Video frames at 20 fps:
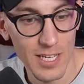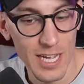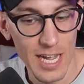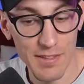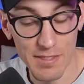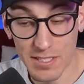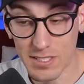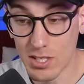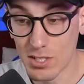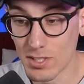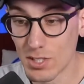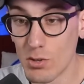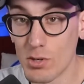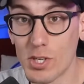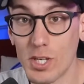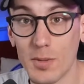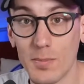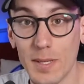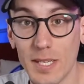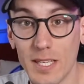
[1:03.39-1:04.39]
And that's also
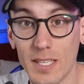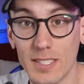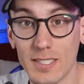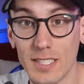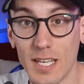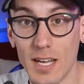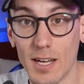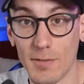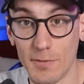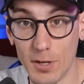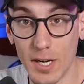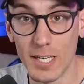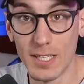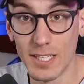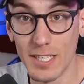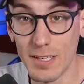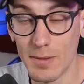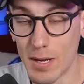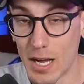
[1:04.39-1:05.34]
good because, uh, frankly,